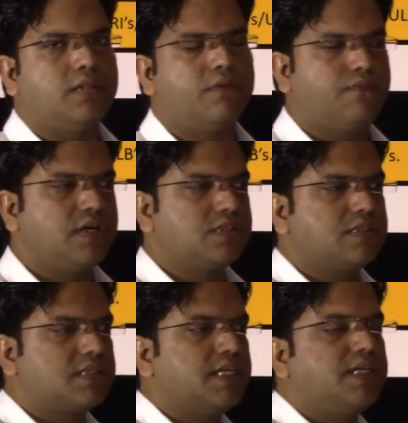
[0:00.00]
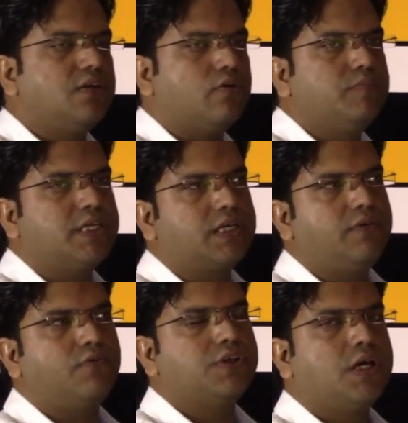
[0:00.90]
The first stated objective
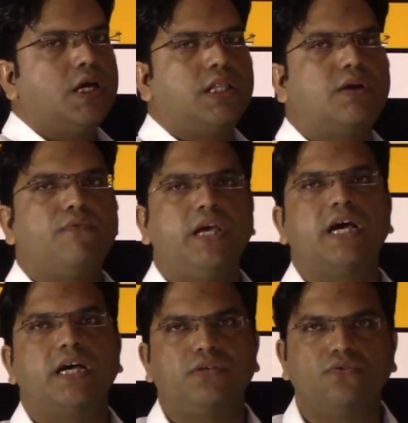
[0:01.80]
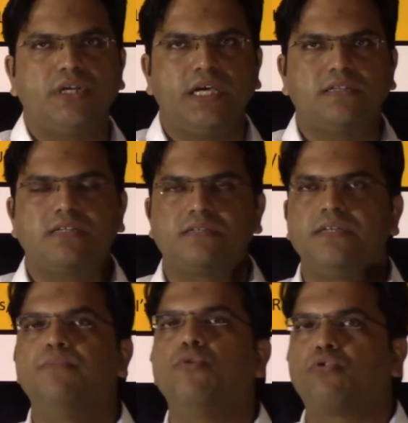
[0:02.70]
was that we had to take this
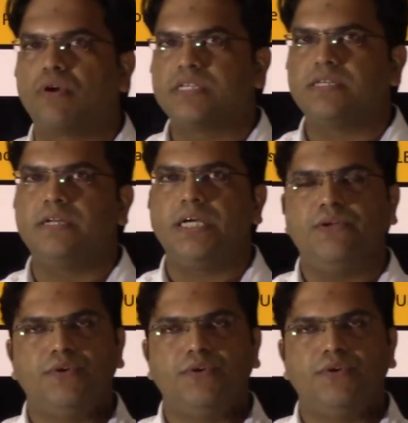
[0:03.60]
democracy, right?